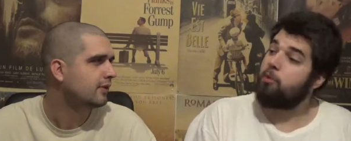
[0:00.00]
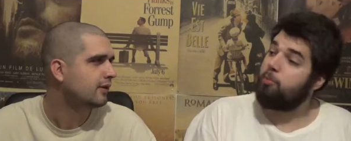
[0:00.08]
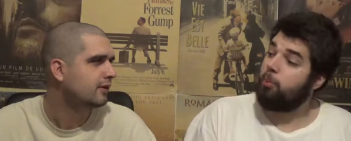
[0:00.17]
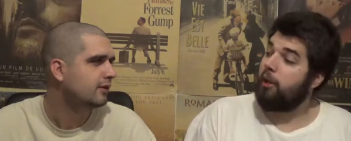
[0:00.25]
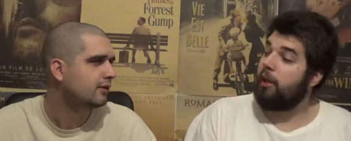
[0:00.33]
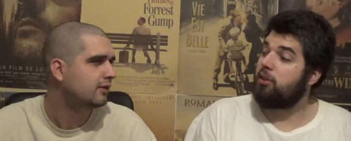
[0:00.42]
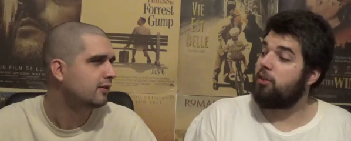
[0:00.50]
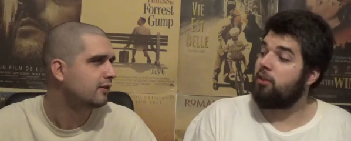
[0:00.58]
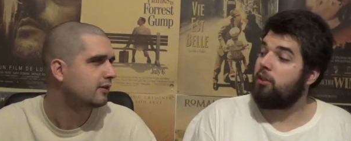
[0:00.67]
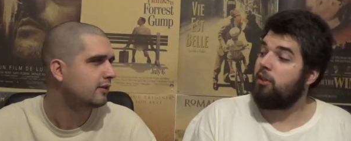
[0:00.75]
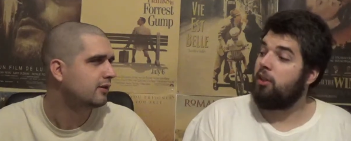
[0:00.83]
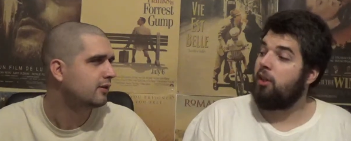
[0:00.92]
Speaker 1: the
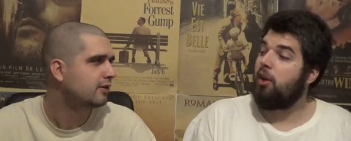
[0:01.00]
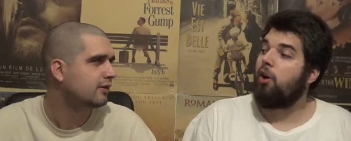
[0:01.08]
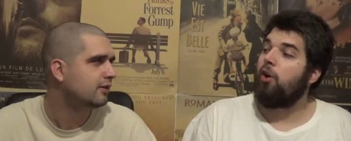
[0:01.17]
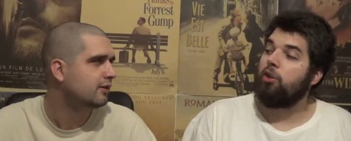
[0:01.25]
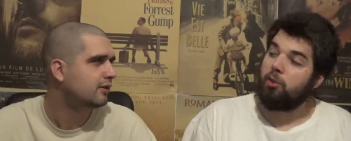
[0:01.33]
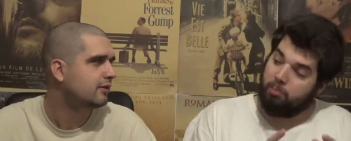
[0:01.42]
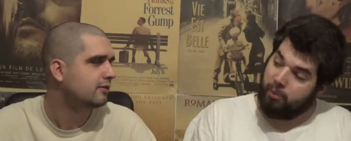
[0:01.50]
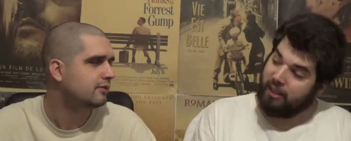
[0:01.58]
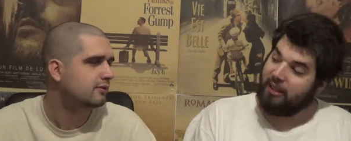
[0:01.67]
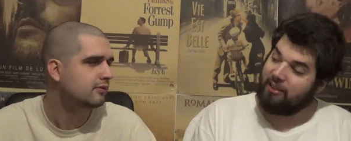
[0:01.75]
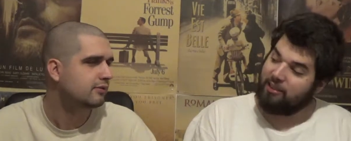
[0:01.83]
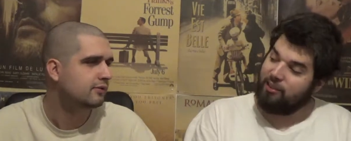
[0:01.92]
place on the
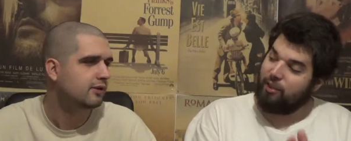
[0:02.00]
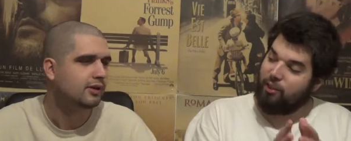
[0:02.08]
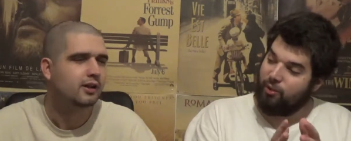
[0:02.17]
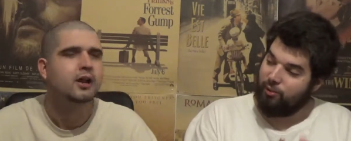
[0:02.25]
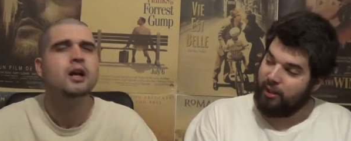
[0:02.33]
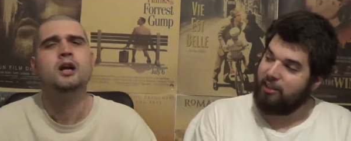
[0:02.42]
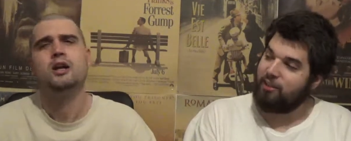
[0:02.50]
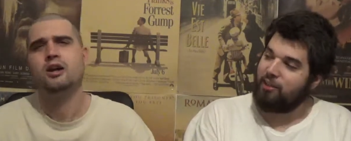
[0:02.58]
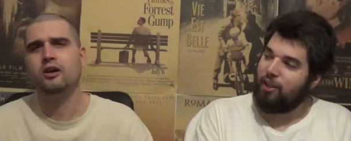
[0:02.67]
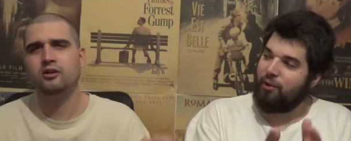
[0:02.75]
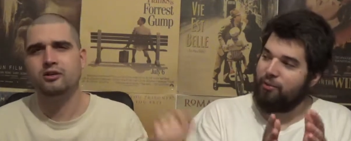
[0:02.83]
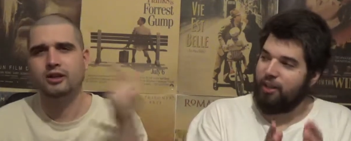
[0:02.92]
biggest race
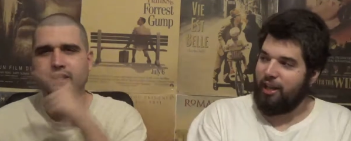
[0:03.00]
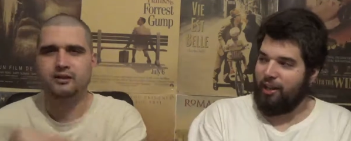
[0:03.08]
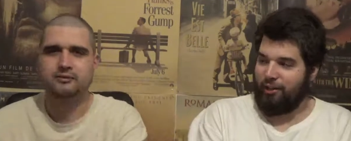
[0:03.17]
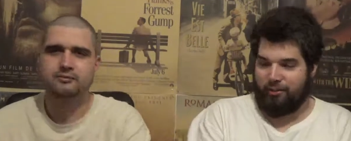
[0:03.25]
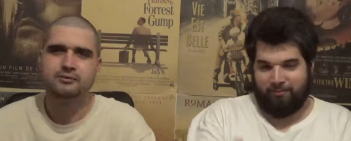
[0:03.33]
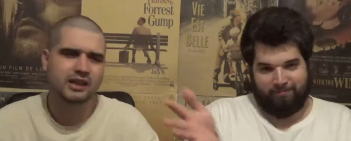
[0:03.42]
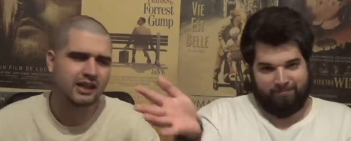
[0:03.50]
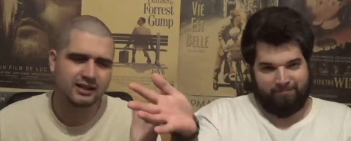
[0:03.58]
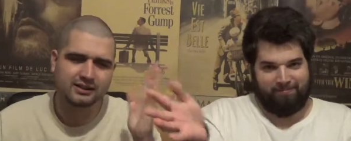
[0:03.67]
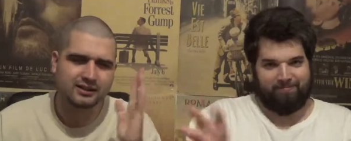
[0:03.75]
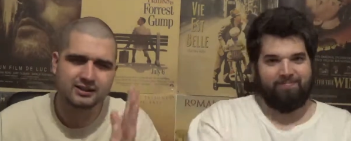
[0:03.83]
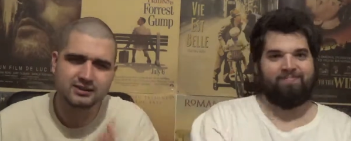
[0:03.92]
okay. of the year.
Speaker 2: Yeah,
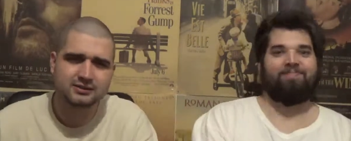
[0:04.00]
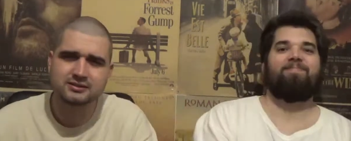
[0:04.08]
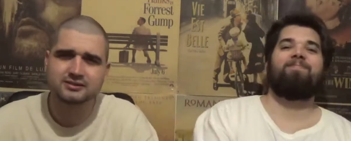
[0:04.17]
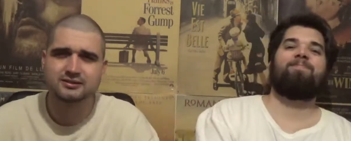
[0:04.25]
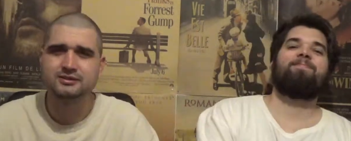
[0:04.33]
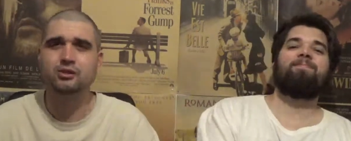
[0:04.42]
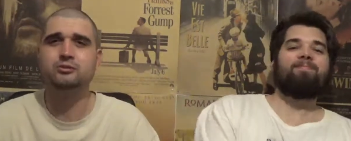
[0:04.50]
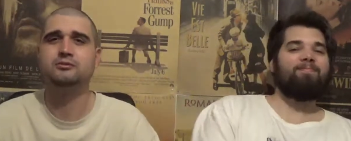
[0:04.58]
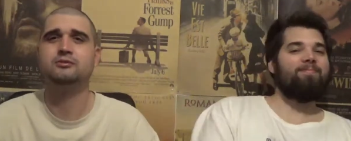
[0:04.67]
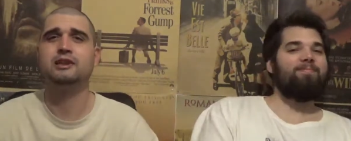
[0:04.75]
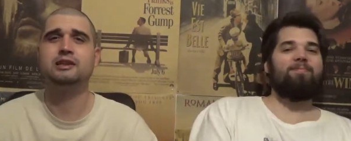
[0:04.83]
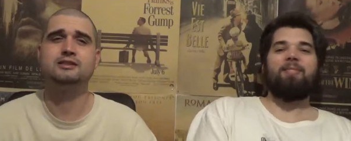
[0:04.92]
uh, dude,
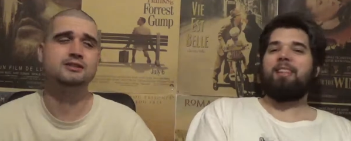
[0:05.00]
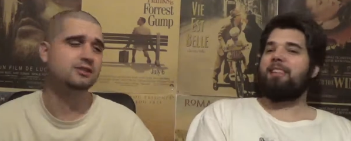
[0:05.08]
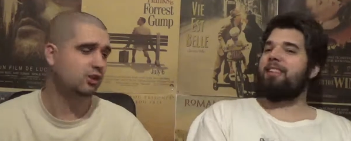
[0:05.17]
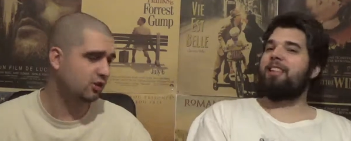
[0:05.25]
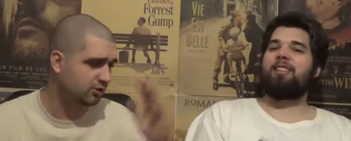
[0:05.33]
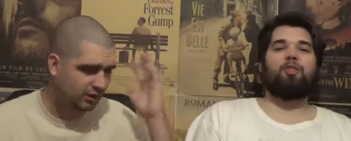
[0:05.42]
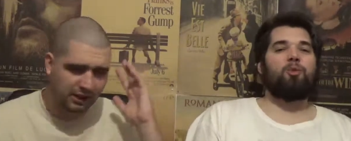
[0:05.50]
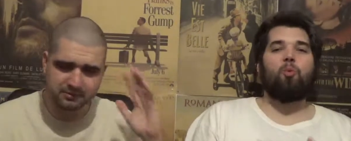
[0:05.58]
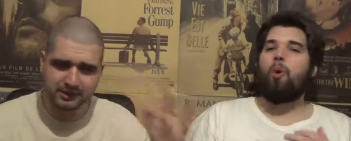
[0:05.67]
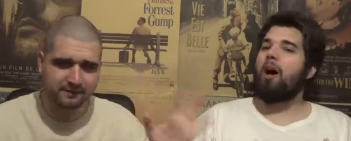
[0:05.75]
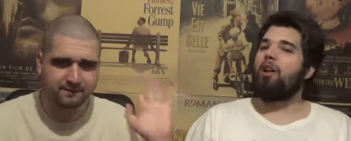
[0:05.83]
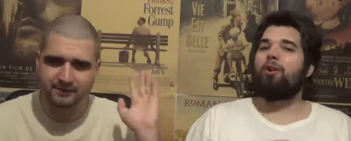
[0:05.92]
listen. So Just I'm
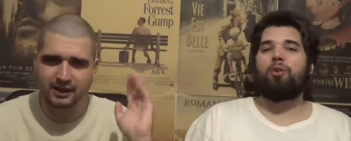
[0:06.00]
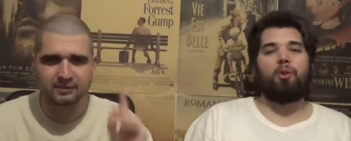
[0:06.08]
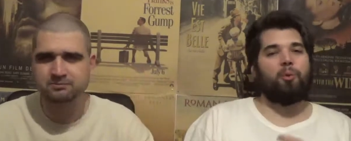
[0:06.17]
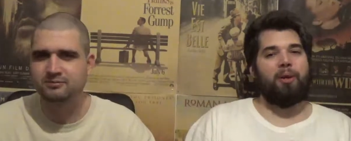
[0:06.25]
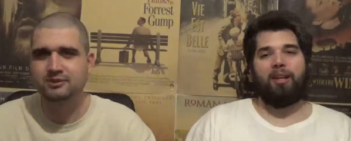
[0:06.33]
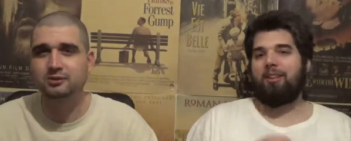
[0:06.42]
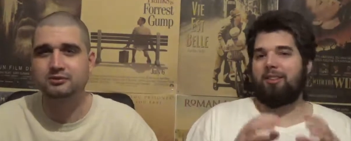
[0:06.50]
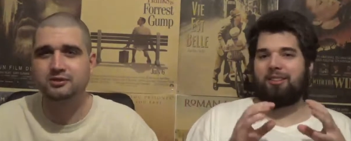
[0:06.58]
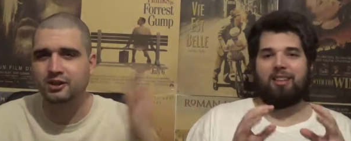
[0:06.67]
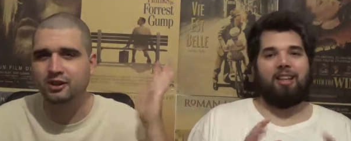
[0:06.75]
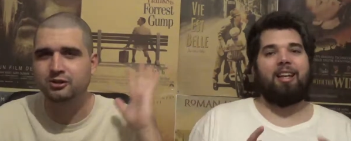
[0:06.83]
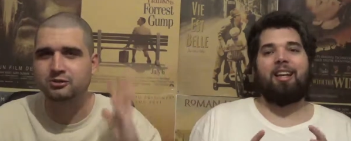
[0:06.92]
one of the wrinkles
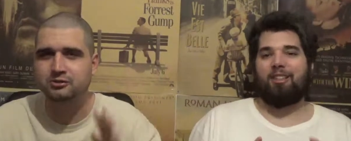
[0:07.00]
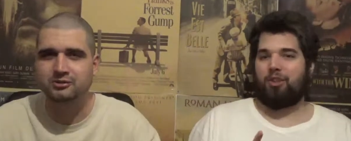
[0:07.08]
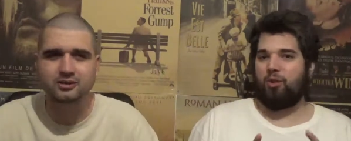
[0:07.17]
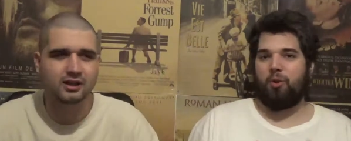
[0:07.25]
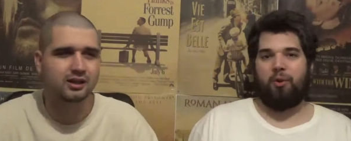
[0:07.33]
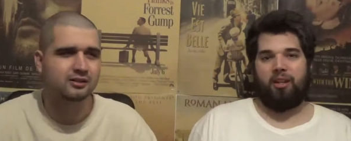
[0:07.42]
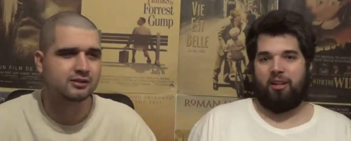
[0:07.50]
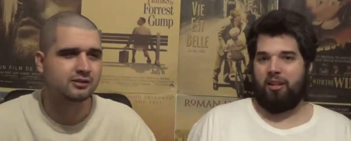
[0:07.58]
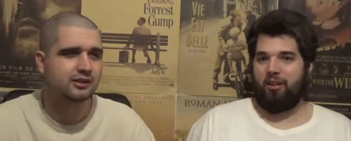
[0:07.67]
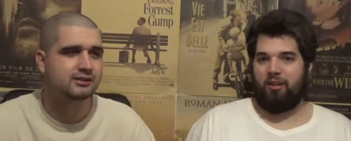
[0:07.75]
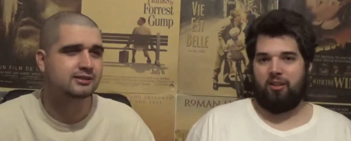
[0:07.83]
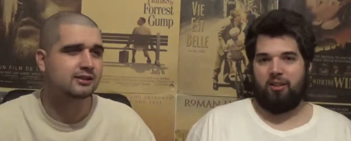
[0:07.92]
dude, that you, gets thrown in here.
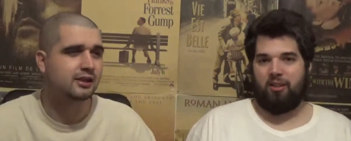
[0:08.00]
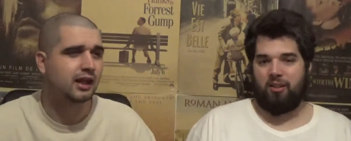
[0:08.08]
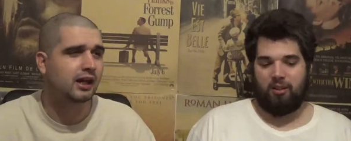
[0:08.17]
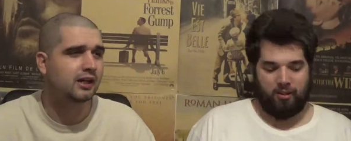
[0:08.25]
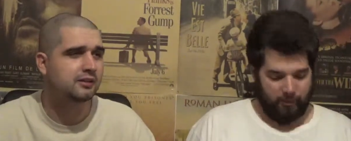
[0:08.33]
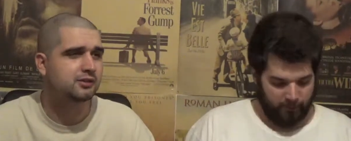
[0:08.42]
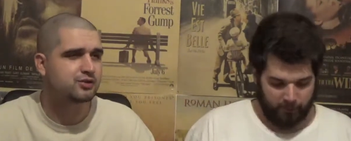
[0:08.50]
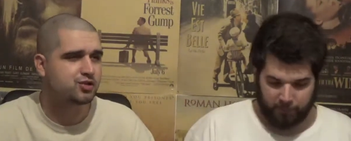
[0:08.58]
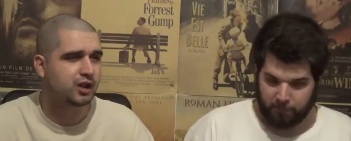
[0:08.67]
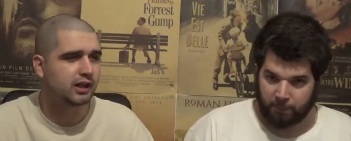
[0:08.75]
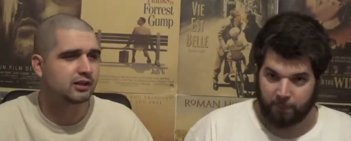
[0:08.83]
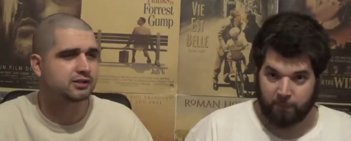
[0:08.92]
Listen, I
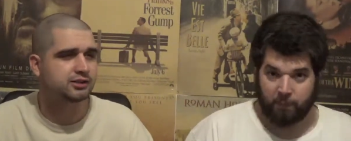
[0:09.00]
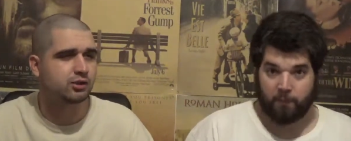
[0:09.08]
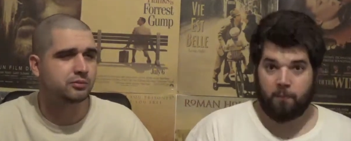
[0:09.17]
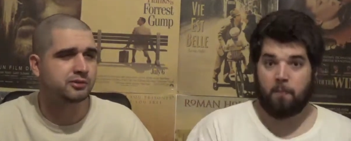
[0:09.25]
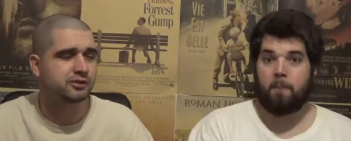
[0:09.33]
trailer sold me